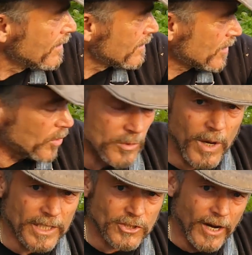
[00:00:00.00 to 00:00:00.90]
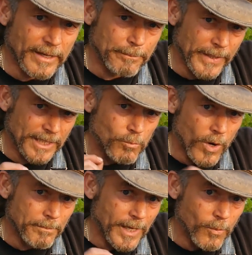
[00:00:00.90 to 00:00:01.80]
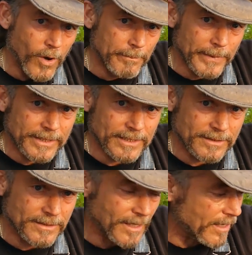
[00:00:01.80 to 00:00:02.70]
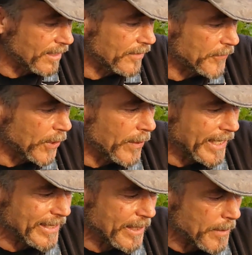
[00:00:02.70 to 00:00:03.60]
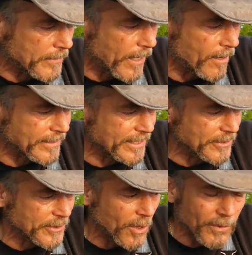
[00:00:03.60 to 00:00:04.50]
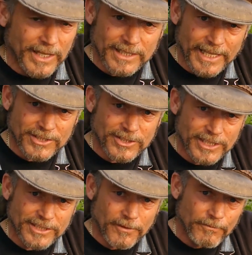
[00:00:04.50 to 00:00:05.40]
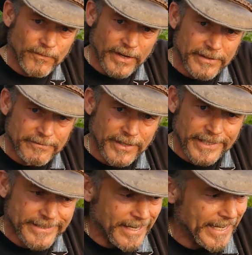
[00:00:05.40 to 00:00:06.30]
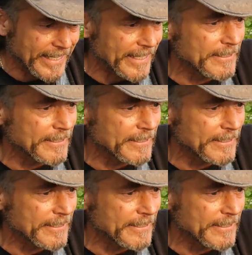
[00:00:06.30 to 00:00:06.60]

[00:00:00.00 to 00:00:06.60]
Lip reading: You wouldn't want to try to pick them one by one, because if you know anything about gardening, you know that lettuce seeds are very, very tiny.